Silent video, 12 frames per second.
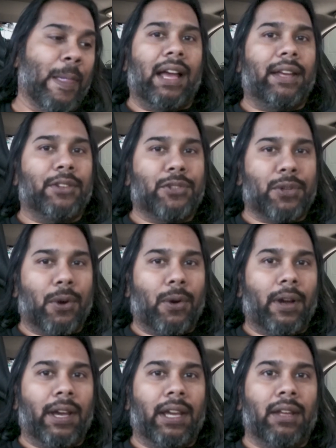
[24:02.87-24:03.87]
I
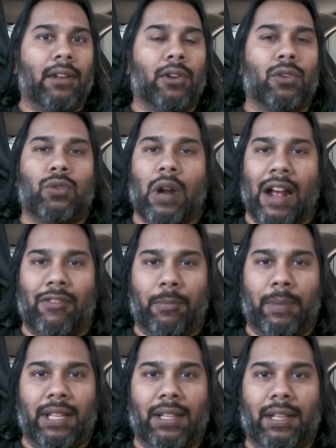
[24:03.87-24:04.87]
enjoy
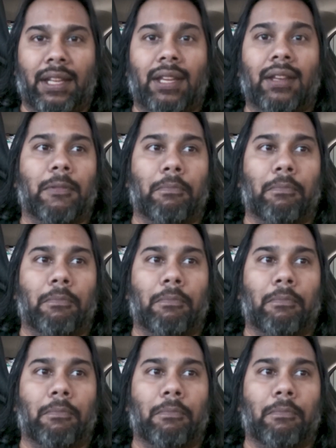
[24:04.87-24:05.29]
drivability